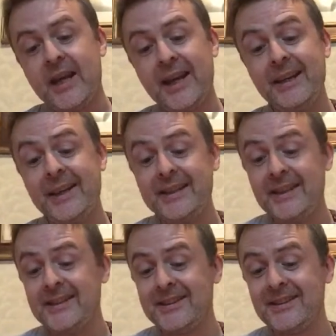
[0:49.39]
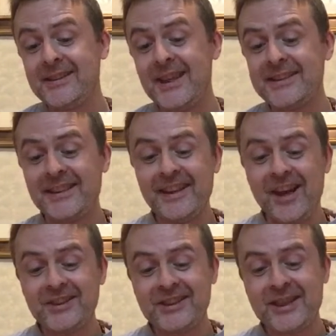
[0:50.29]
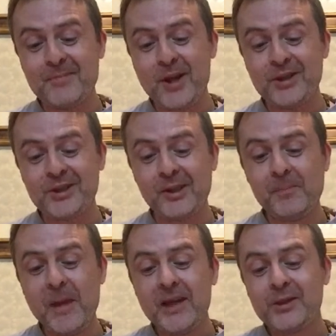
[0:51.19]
In this instance, it's the largest commercial